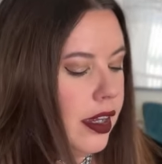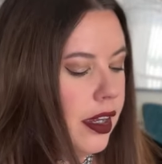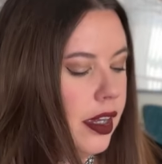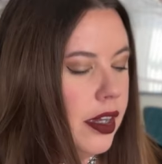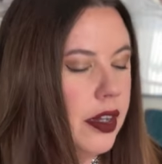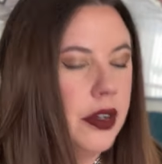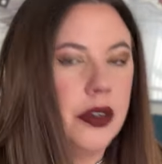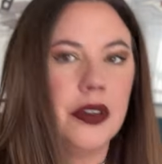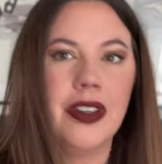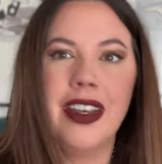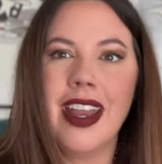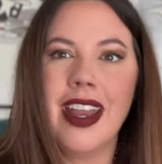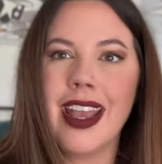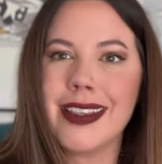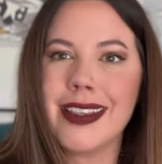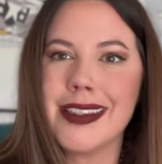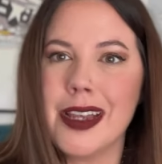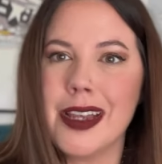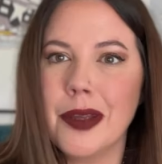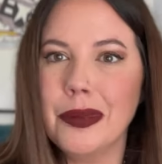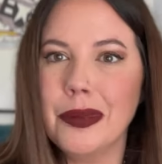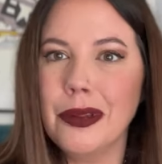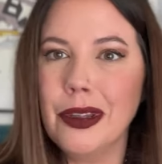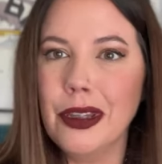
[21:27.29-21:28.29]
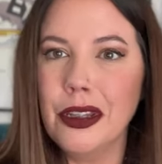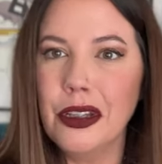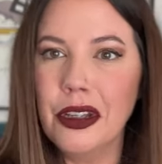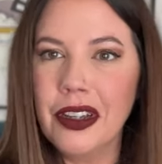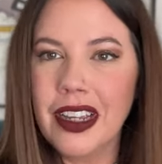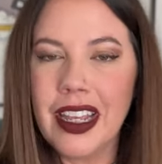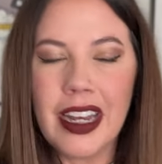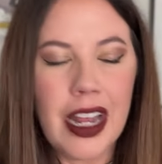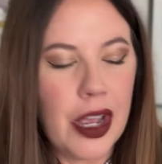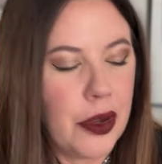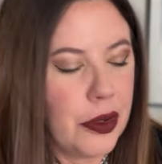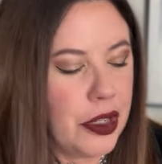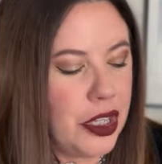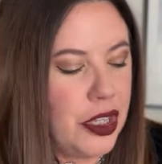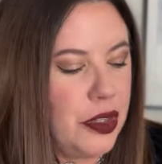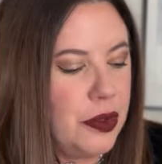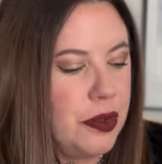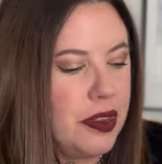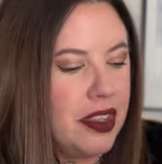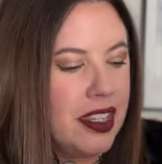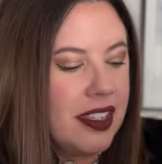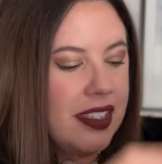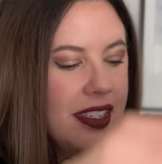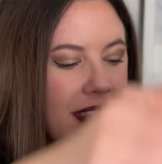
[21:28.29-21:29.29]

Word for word: Oh, next up, look at how cute this